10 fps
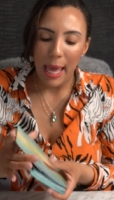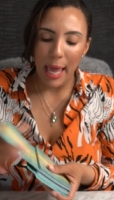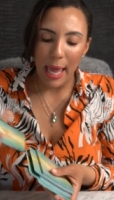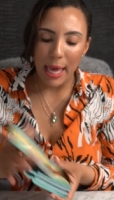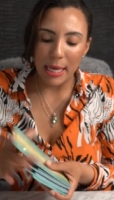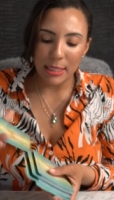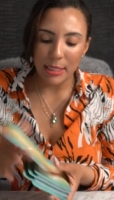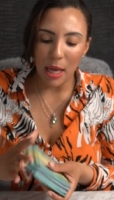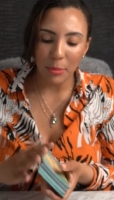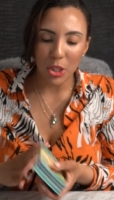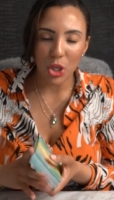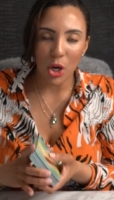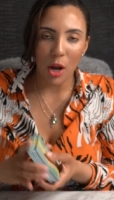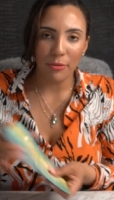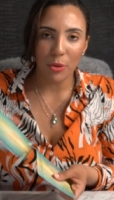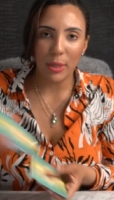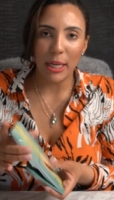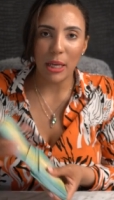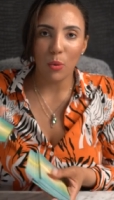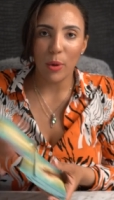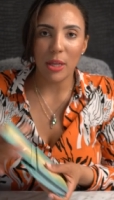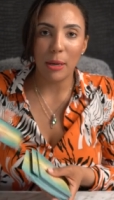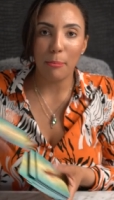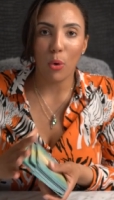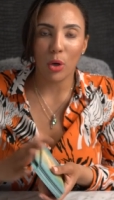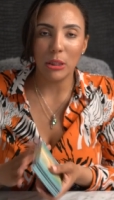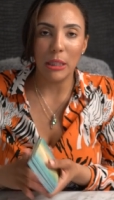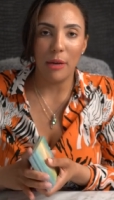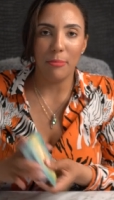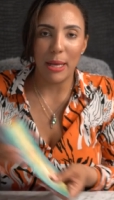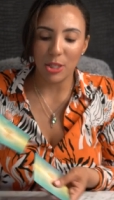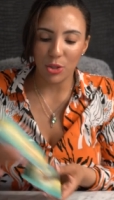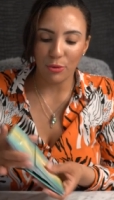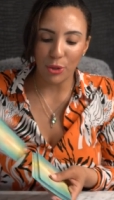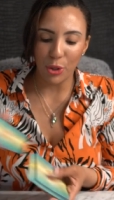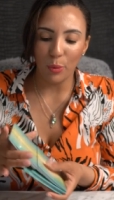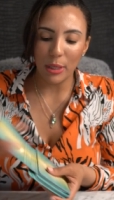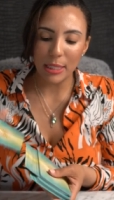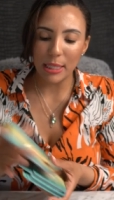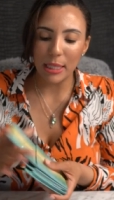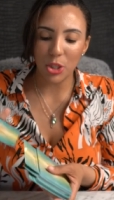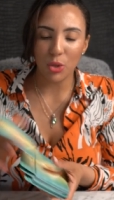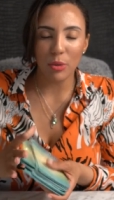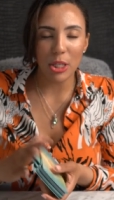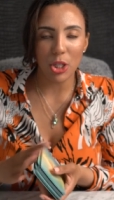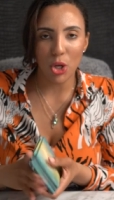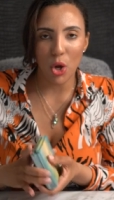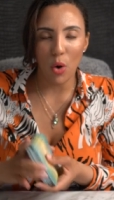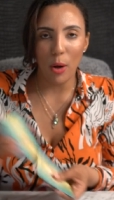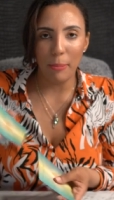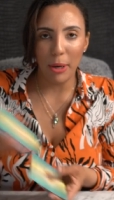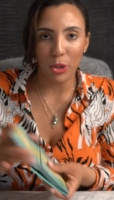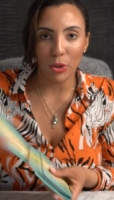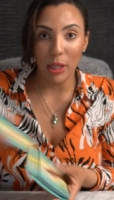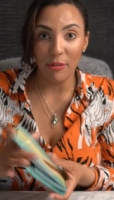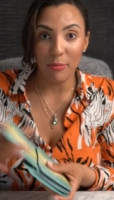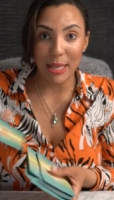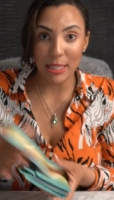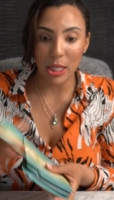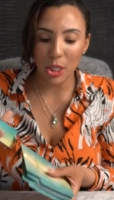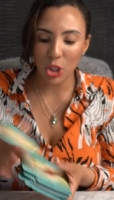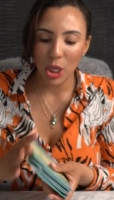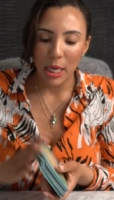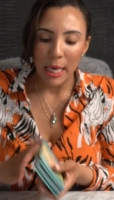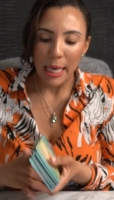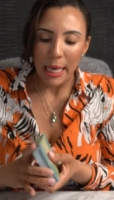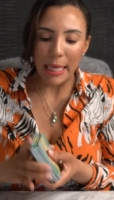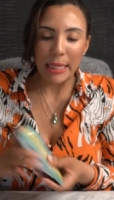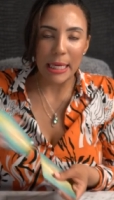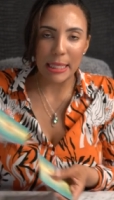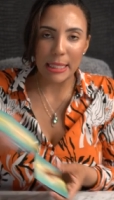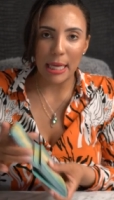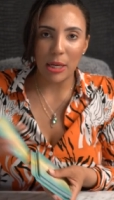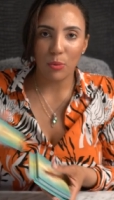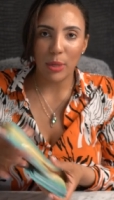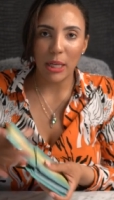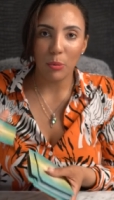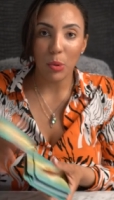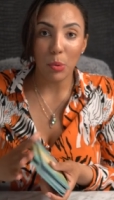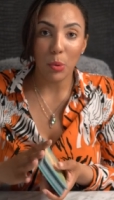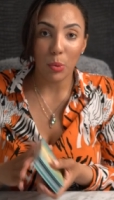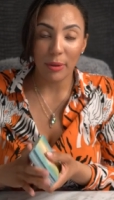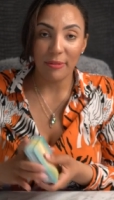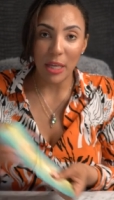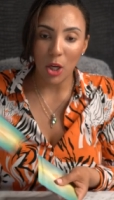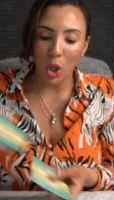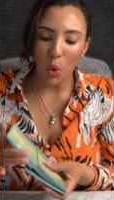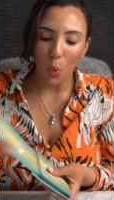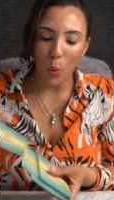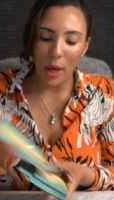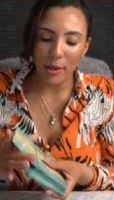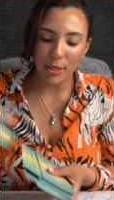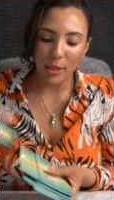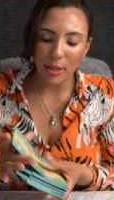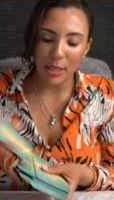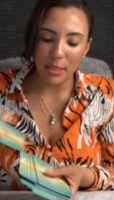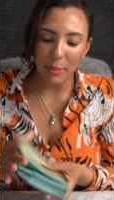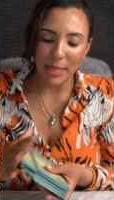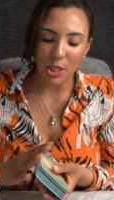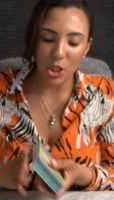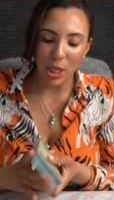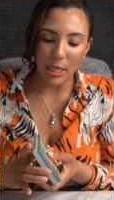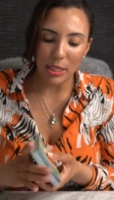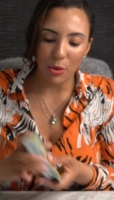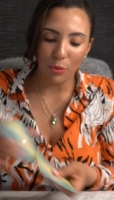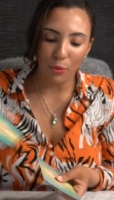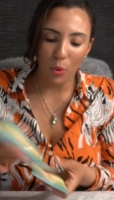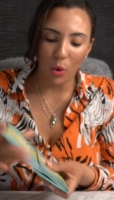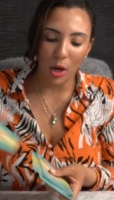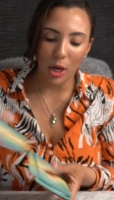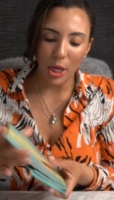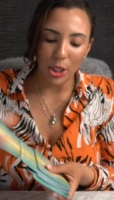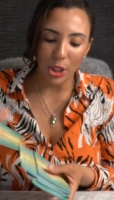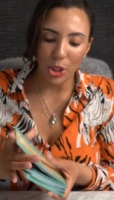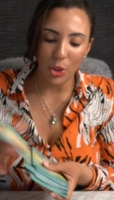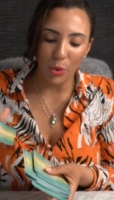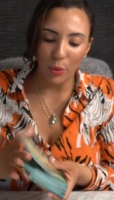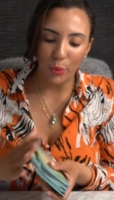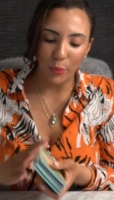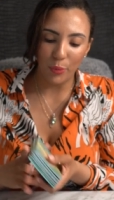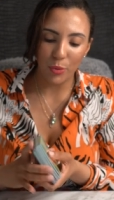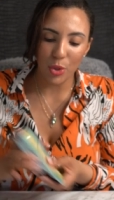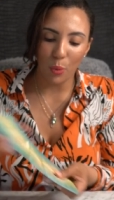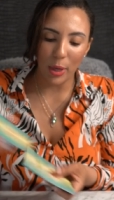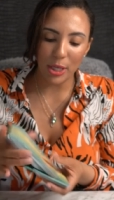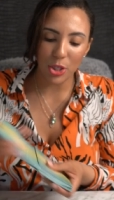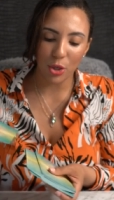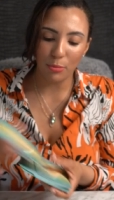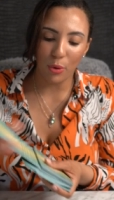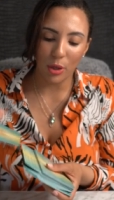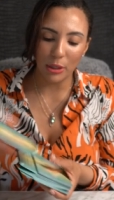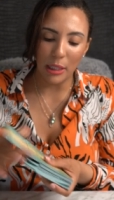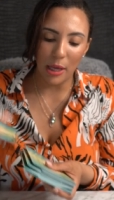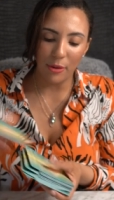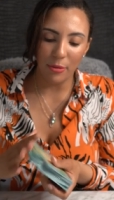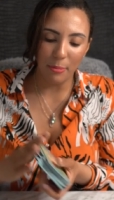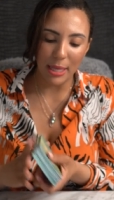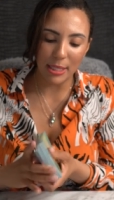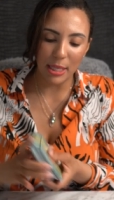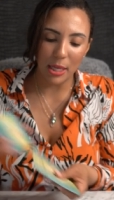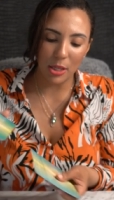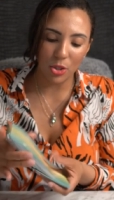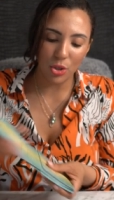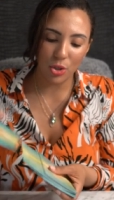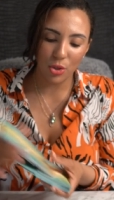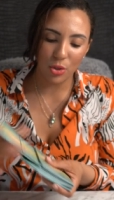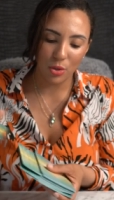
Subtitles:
And I'm going to start off the reading with an important love message for you. What is it that you need to know about your love message? In the extended reading, we will reveal what this message is for you. So what is your important love message?